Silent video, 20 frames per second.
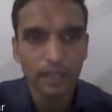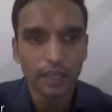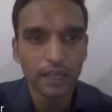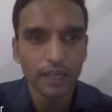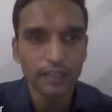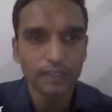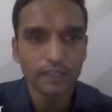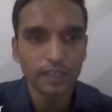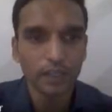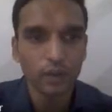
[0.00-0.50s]

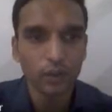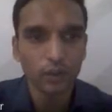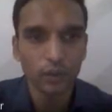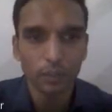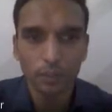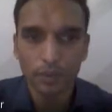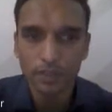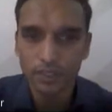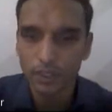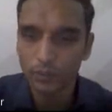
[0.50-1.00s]
I can
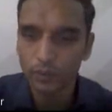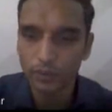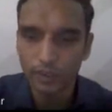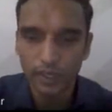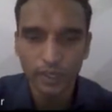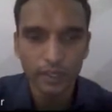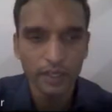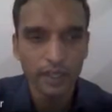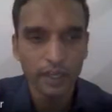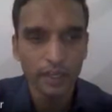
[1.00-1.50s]
execute the
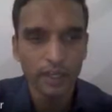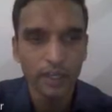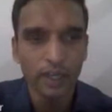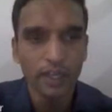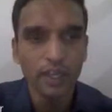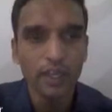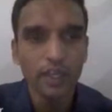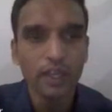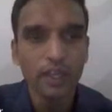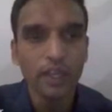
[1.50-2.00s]
present working
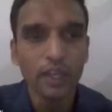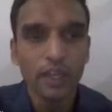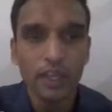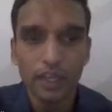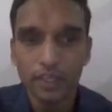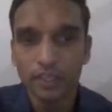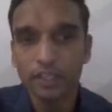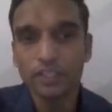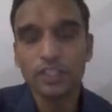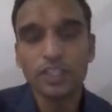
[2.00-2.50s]
directory
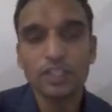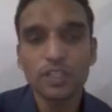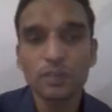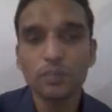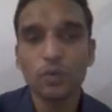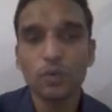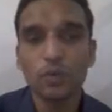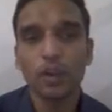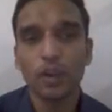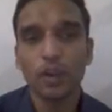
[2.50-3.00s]
in the
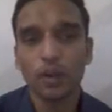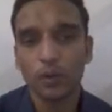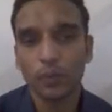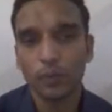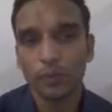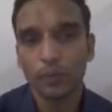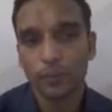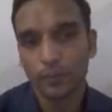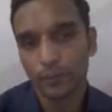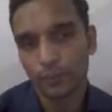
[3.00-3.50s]
system call now.